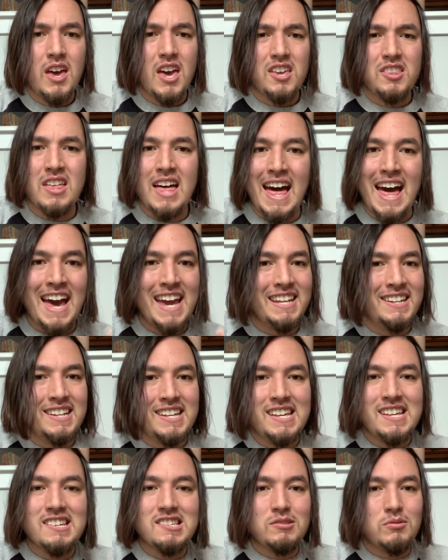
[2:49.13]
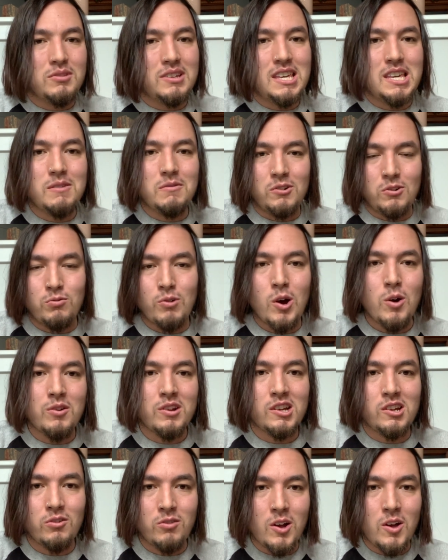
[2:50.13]
The ideas will keep growing
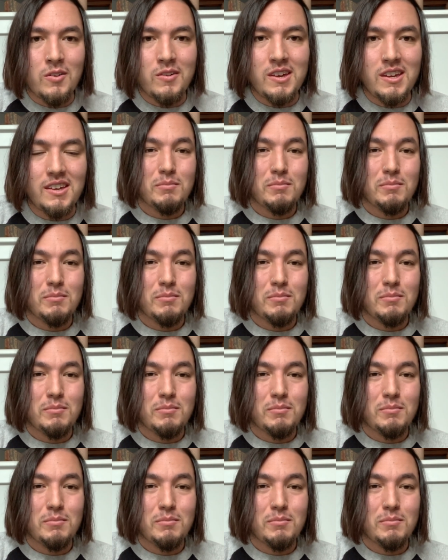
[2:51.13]
and growing.